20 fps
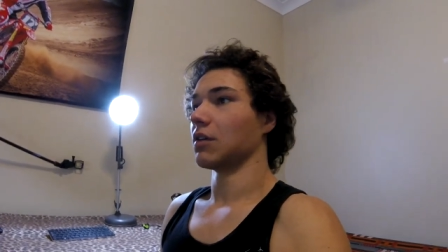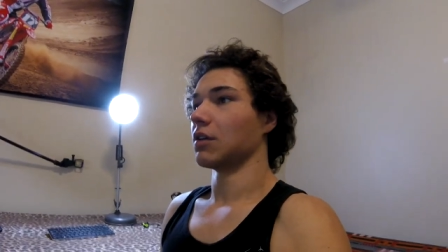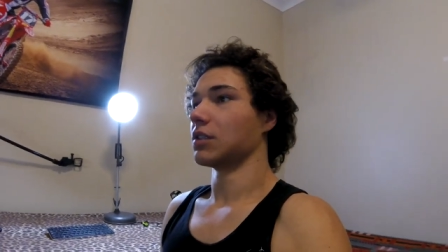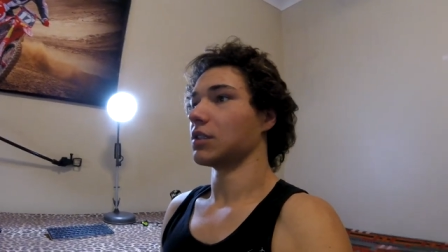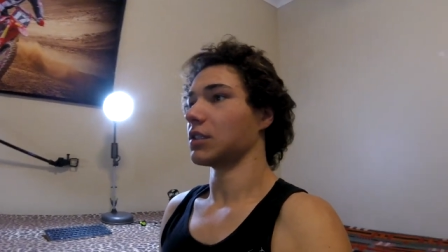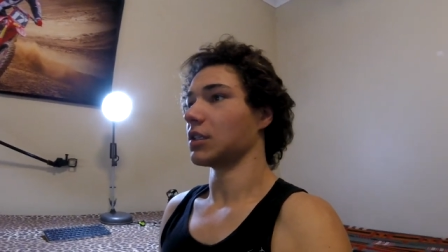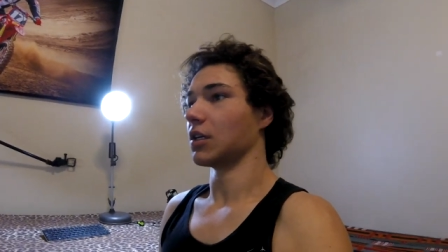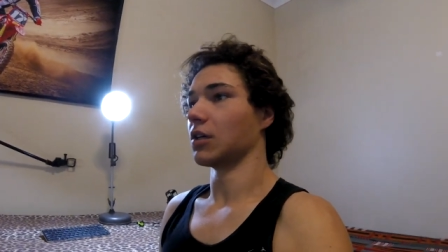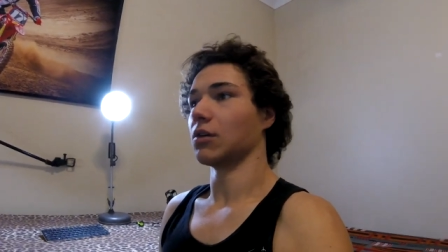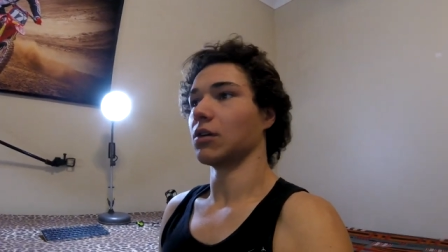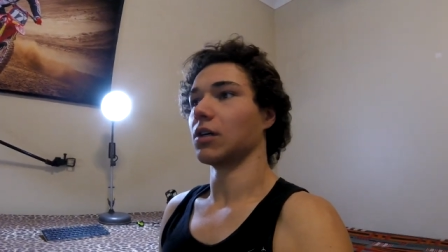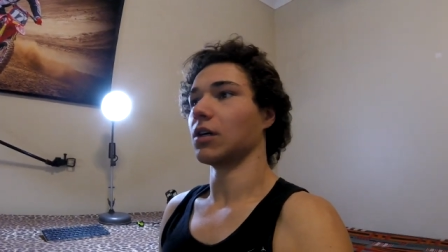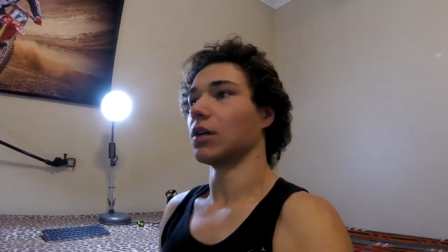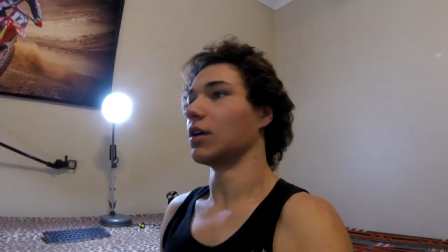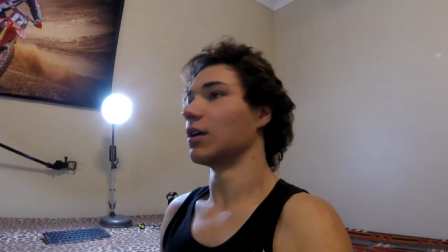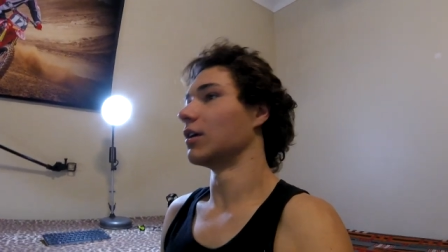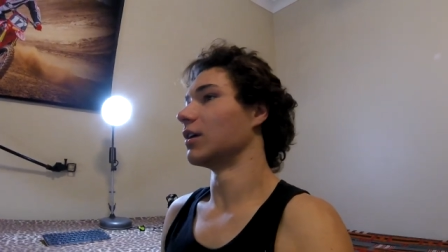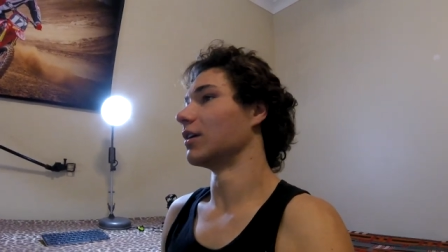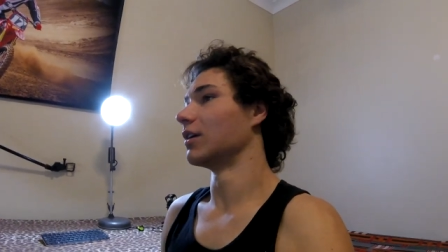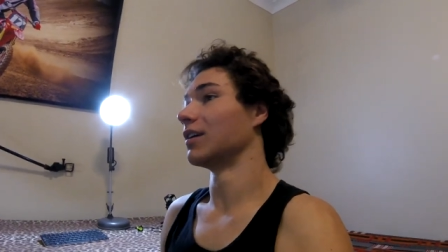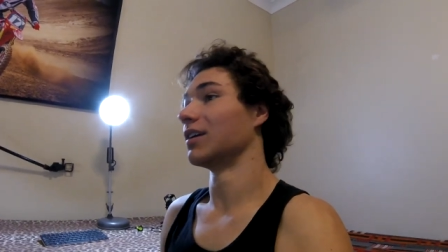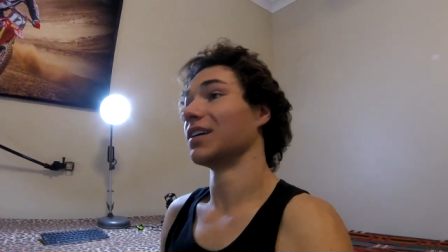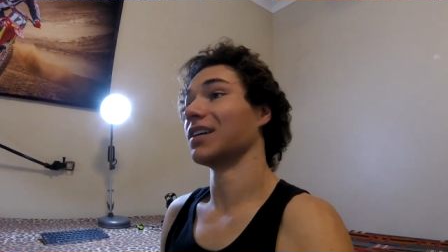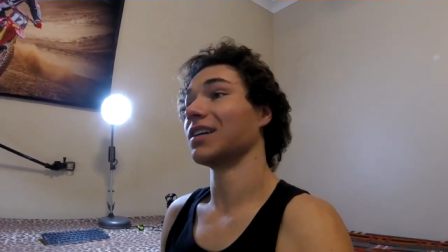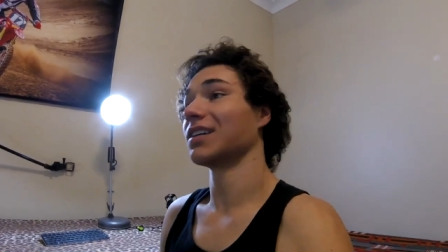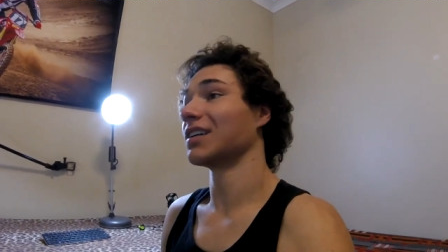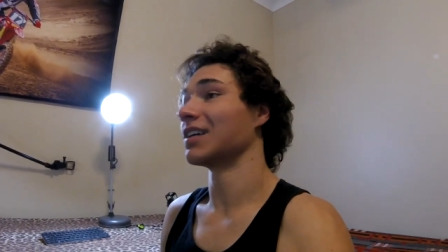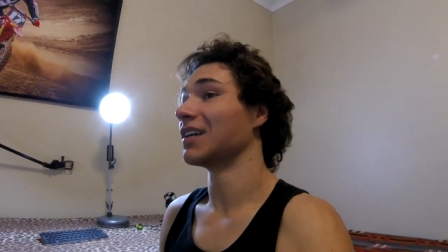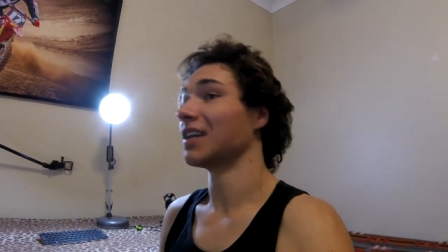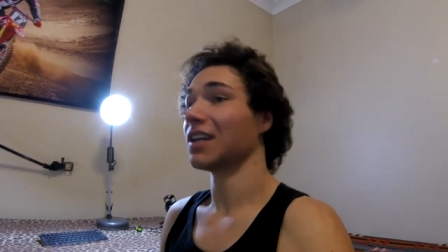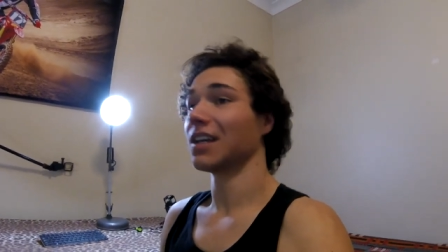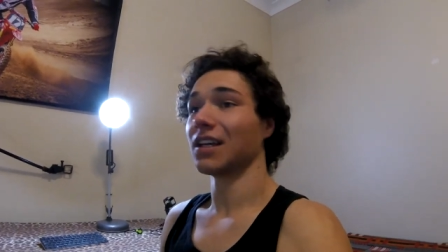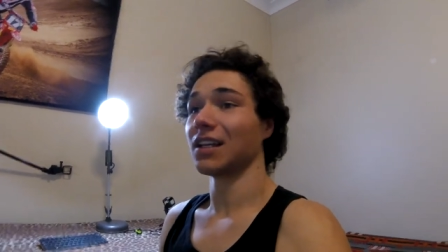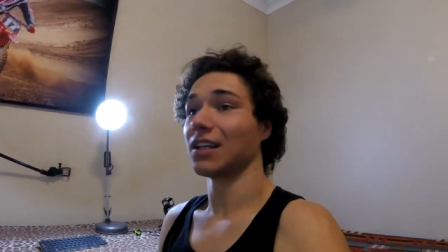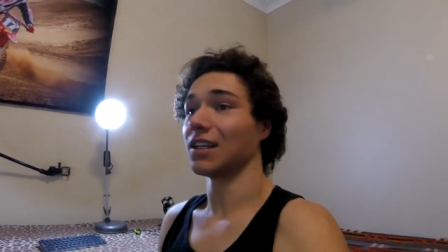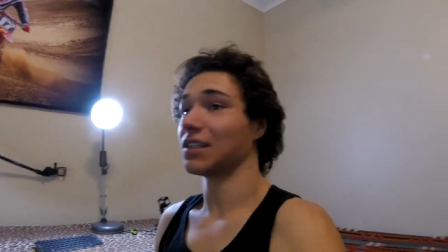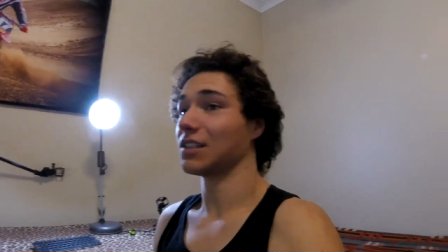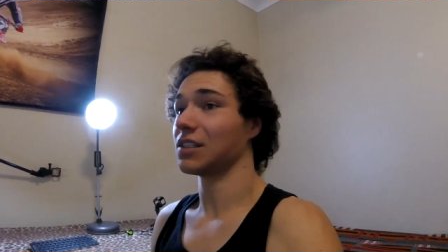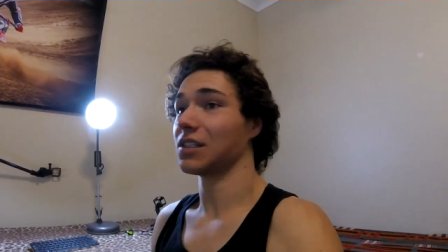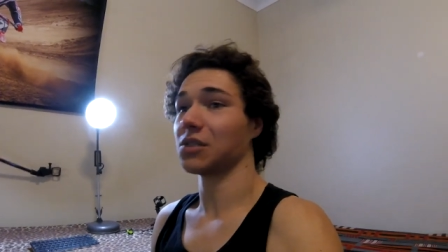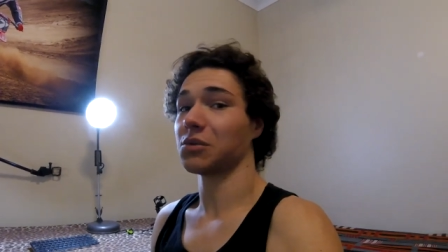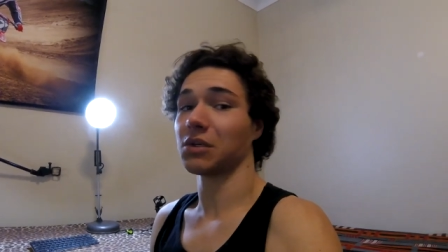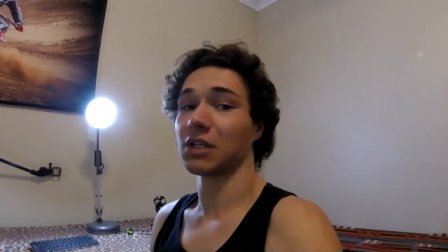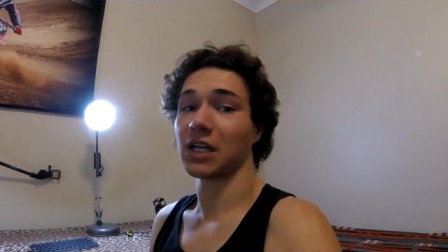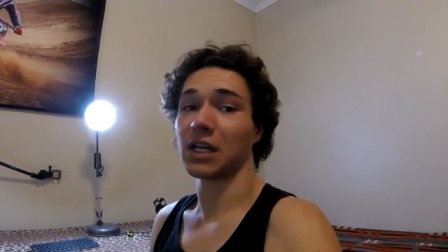So uh, let's see what